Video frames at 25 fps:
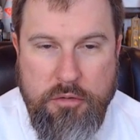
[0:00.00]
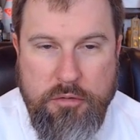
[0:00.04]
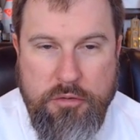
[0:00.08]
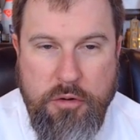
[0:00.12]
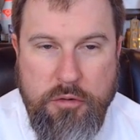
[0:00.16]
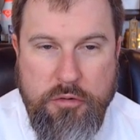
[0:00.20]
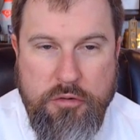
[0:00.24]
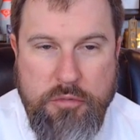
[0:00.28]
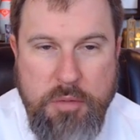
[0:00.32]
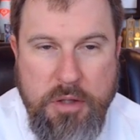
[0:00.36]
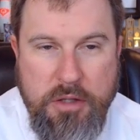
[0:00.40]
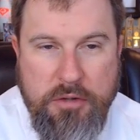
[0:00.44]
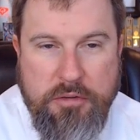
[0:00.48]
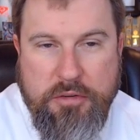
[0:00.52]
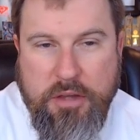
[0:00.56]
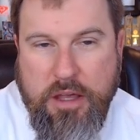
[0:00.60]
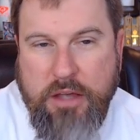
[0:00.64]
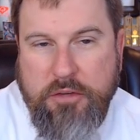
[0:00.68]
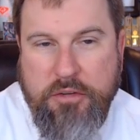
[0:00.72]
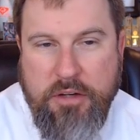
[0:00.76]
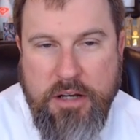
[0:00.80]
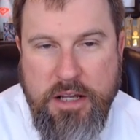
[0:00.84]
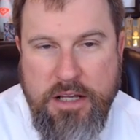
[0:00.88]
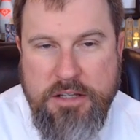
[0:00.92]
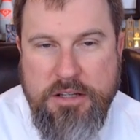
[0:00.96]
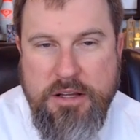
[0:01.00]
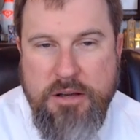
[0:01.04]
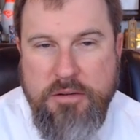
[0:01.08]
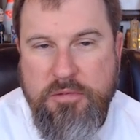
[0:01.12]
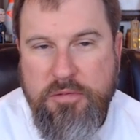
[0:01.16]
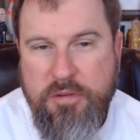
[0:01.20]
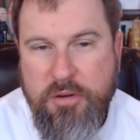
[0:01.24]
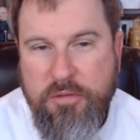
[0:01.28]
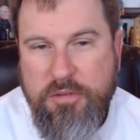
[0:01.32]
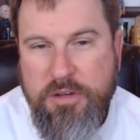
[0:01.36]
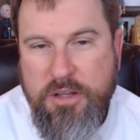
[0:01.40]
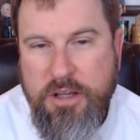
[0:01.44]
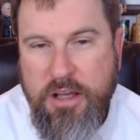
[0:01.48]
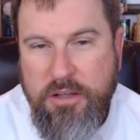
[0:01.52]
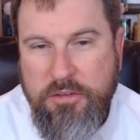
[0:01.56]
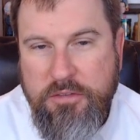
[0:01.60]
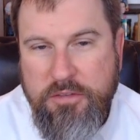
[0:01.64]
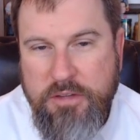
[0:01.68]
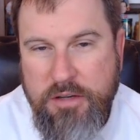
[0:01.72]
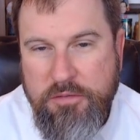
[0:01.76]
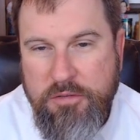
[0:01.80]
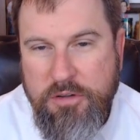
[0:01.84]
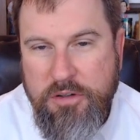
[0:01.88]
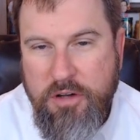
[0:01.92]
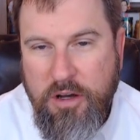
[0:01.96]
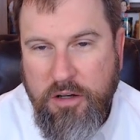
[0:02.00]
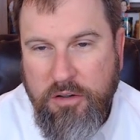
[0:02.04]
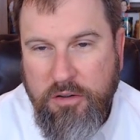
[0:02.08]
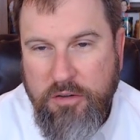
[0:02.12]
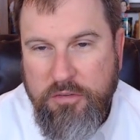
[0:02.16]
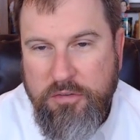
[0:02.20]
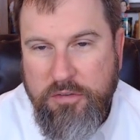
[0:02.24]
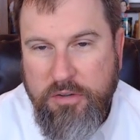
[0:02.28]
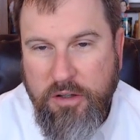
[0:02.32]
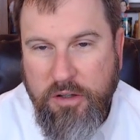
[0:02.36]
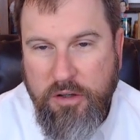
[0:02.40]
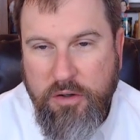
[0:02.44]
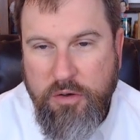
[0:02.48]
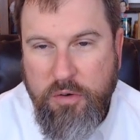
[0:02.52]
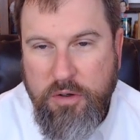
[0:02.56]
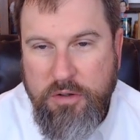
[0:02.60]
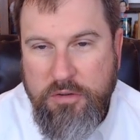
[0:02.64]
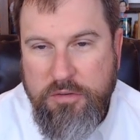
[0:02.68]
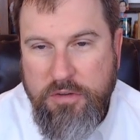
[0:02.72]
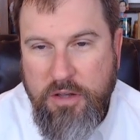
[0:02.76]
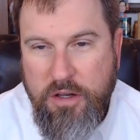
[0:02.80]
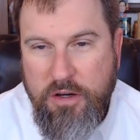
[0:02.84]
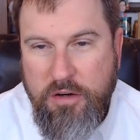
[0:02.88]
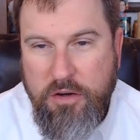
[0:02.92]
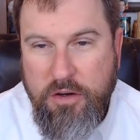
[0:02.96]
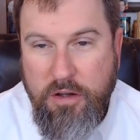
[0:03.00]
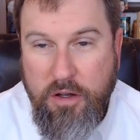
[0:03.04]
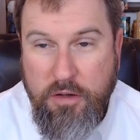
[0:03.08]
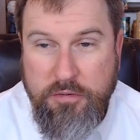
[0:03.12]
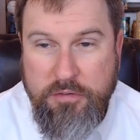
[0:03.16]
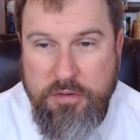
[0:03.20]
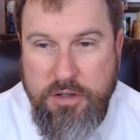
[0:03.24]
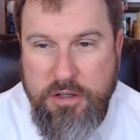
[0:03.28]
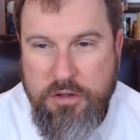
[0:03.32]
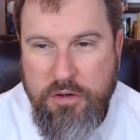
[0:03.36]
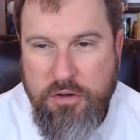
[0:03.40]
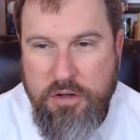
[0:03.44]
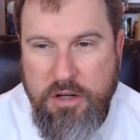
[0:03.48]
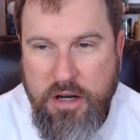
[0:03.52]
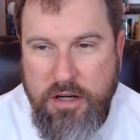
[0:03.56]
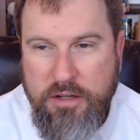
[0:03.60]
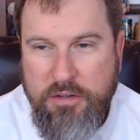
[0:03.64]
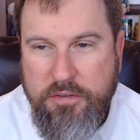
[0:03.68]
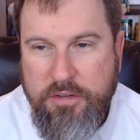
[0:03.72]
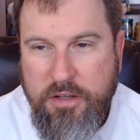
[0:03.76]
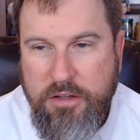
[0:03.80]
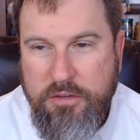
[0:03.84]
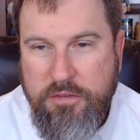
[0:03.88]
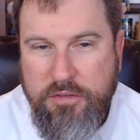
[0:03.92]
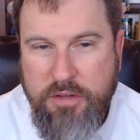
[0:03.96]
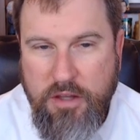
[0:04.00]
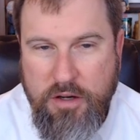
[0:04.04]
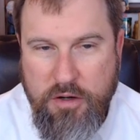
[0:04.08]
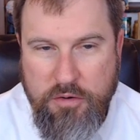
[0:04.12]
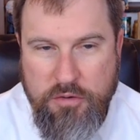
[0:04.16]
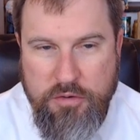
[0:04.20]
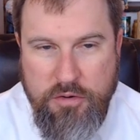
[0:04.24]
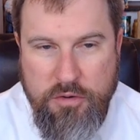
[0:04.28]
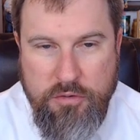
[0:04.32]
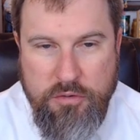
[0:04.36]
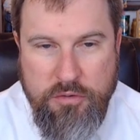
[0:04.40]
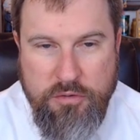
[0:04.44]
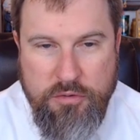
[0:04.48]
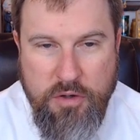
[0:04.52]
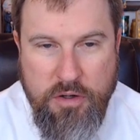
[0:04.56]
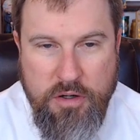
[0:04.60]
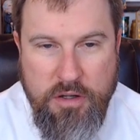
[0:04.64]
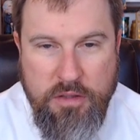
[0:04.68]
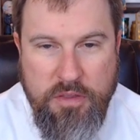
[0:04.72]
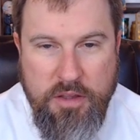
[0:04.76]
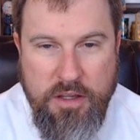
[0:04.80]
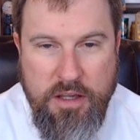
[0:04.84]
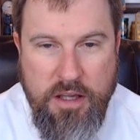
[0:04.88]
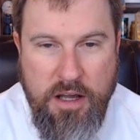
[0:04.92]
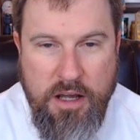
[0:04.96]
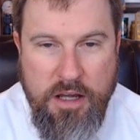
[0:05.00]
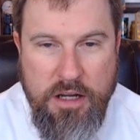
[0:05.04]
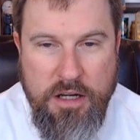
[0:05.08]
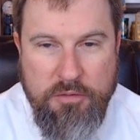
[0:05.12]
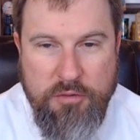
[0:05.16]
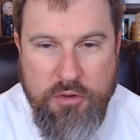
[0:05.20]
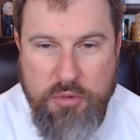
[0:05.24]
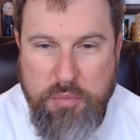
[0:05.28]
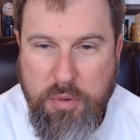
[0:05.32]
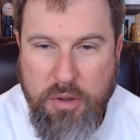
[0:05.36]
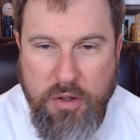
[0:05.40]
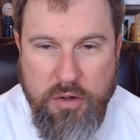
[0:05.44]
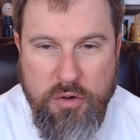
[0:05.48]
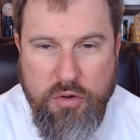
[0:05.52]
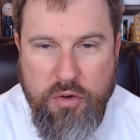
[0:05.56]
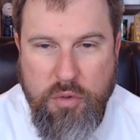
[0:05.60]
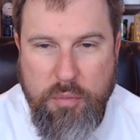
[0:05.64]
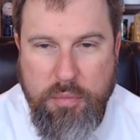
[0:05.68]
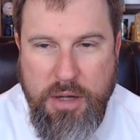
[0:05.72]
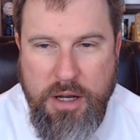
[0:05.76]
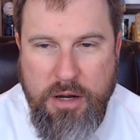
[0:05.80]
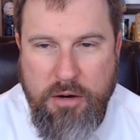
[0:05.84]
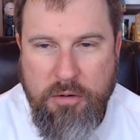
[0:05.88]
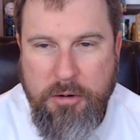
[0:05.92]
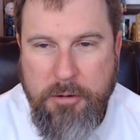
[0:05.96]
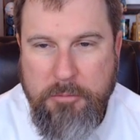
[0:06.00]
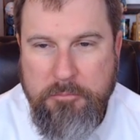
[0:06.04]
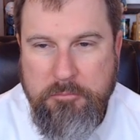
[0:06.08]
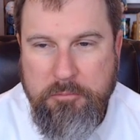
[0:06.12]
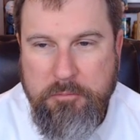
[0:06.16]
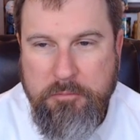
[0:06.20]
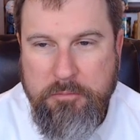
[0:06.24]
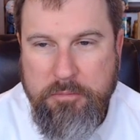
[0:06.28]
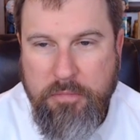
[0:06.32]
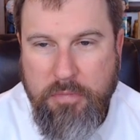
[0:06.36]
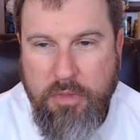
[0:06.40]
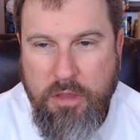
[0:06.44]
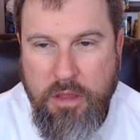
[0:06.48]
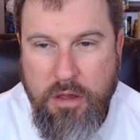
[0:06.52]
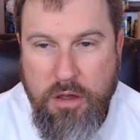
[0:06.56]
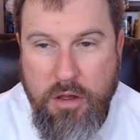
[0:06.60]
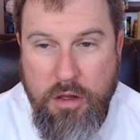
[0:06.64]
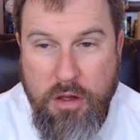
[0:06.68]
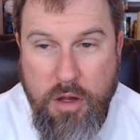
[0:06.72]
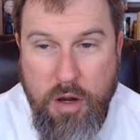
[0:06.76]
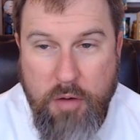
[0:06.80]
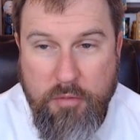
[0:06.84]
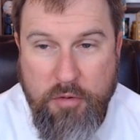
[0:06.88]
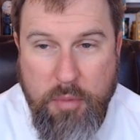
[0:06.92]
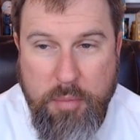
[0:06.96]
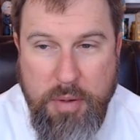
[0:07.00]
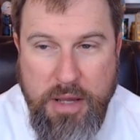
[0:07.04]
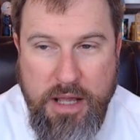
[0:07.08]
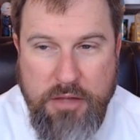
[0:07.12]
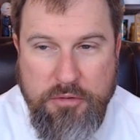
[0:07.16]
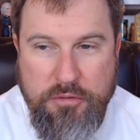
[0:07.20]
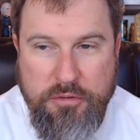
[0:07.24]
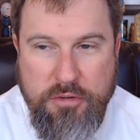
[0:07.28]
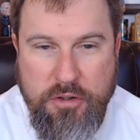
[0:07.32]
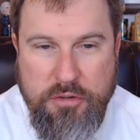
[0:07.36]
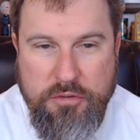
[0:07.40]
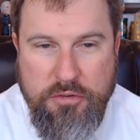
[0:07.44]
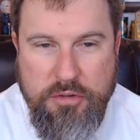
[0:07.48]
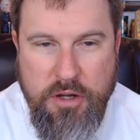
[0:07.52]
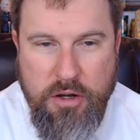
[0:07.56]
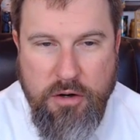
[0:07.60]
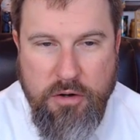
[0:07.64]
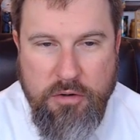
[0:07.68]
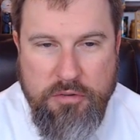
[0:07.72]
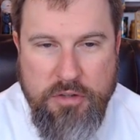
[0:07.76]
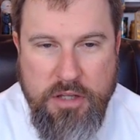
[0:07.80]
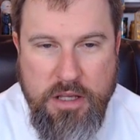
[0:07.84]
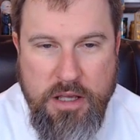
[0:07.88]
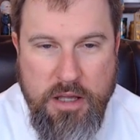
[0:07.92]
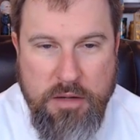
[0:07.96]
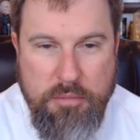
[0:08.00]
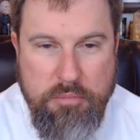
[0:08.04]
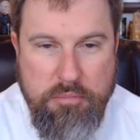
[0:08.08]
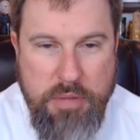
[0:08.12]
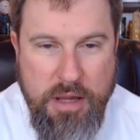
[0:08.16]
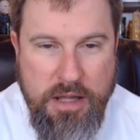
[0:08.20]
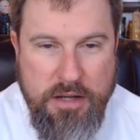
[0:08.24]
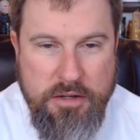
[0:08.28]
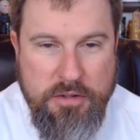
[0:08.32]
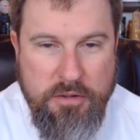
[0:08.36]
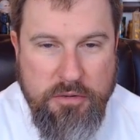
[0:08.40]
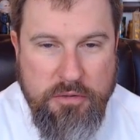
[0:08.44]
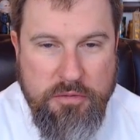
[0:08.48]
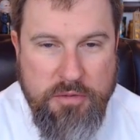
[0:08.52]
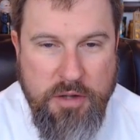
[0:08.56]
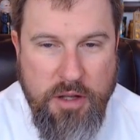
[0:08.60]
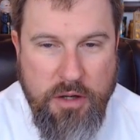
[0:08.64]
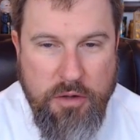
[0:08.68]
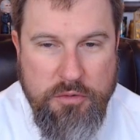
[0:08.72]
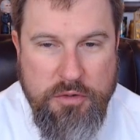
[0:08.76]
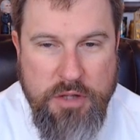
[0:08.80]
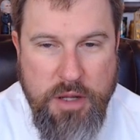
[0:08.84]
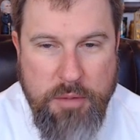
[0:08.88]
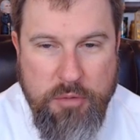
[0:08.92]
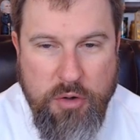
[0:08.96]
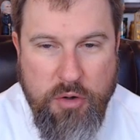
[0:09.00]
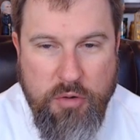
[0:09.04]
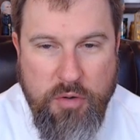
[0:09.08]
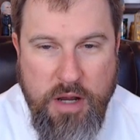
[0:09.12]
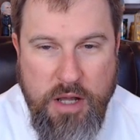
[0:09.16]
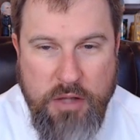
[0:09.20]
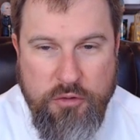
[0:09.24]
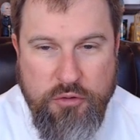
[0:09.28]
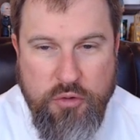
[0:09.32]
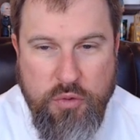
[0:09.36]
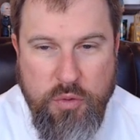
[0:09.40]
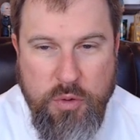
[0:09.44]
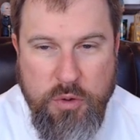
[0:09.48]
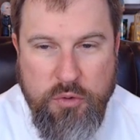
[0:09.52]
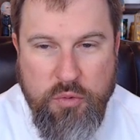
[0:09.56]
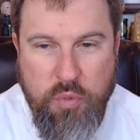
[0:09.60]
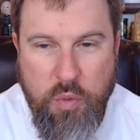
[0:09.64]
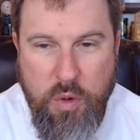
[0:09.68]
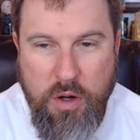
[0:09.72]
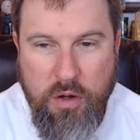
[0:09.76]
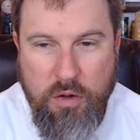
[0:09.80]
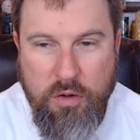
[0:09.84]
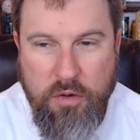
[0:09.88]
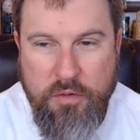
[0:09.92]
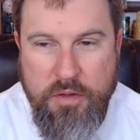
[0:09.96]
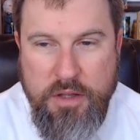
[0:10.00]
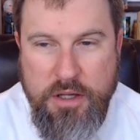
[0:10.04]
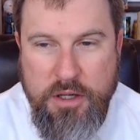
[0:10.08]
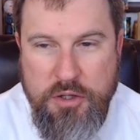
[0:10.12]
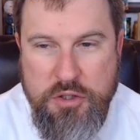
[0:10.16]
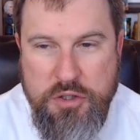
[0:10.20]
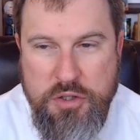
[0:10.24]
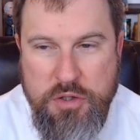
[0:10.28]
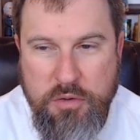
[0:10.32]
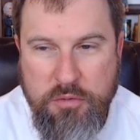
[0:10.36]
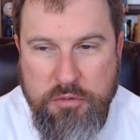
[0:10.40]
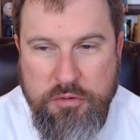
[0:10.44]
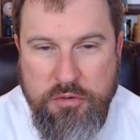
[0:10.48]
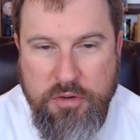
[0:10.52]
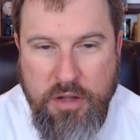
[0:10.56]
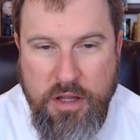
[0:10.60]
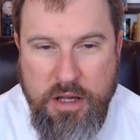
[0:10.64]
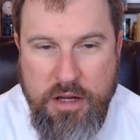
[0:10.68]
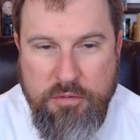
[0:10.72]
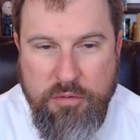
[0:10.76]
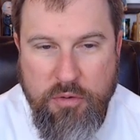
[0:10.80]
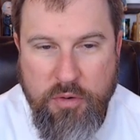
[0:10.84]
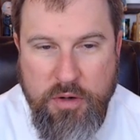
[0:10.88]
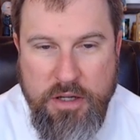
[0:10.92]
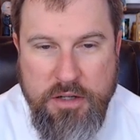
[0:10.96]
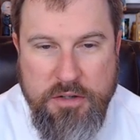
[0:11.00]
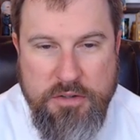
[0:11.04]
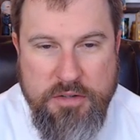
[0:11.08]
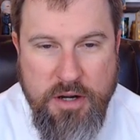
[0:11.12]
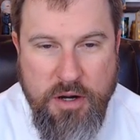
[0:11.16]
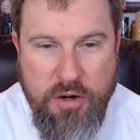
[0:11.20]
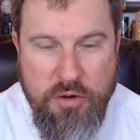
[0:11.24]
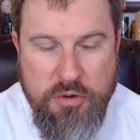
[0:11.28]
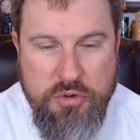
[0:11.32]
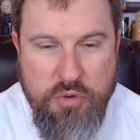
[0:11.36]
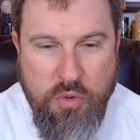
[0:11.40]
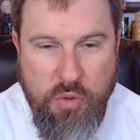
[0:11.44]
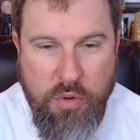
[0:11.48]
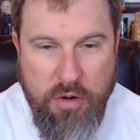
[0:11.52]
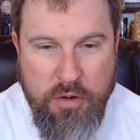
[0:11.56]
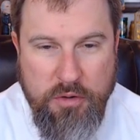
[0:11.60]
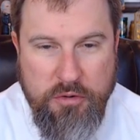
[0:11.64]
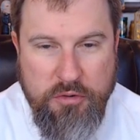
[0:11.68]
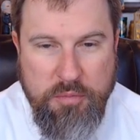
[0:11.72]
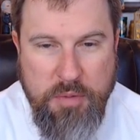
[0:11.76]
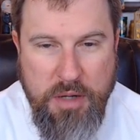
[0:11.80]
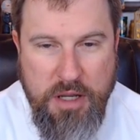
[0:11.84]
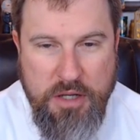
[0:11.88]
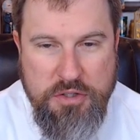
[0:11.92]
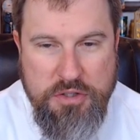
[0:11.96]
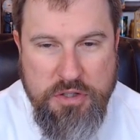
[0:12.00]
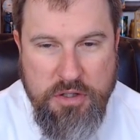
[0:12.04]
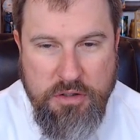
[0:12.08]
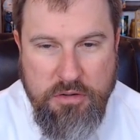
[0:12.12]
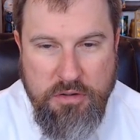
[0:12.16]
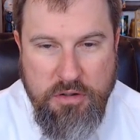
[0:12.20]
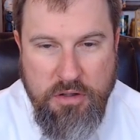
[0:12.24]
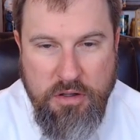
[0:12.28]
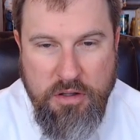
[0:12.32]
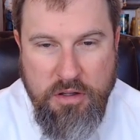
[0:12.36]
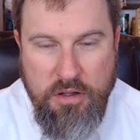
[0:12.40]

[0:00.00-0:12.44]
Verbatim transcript: So Smith says in 1858, Stephen Douglas, Illinois Senator, uh, senior United States Senator, stood at the height of his political power. Over the past six years, he had bent his fellow Democrats to his will on the issue of slavery and territorial expansion.